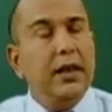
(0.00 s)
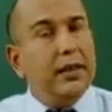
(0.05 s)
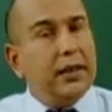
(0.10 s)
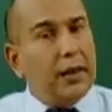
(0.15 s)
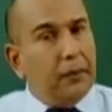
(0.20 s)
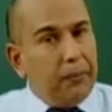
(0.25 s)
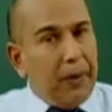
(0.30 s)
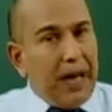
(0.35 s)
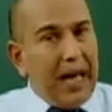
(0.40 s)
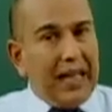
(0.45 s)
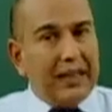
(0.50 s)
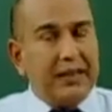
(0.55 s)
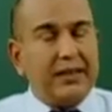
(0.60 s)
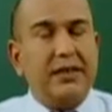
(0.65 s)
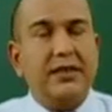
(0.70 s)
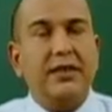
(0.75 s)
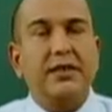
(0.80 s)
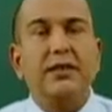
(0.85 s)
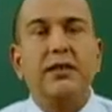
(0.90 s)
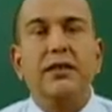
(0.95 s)
the
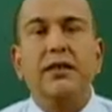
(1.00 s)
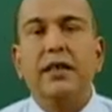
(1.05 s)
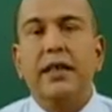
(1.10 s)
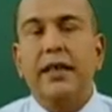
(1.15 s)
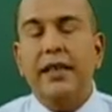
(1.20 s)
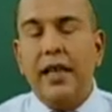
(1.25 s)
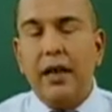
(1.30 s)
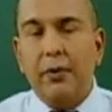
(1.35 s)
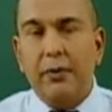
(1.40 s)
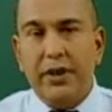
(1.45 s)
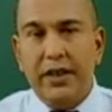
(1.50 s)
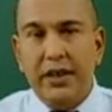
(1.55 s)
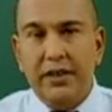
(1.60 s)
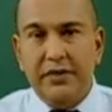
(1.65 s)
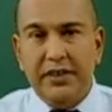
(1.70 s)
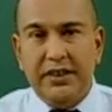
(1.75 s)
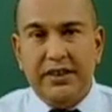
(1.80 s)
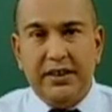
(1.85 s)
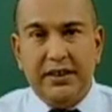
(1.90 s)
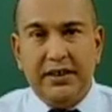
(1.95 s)
parts in our
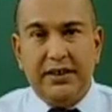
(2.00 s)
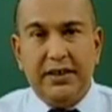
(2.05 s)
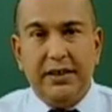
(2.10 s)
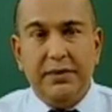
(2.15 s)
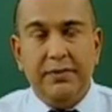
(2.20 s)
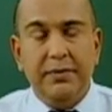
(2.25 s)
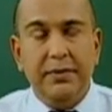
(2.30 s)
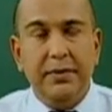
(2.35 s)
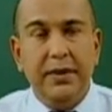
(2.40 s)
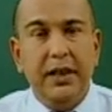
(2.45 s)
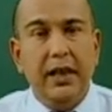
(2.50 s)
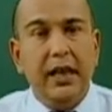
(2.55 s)
nervous system,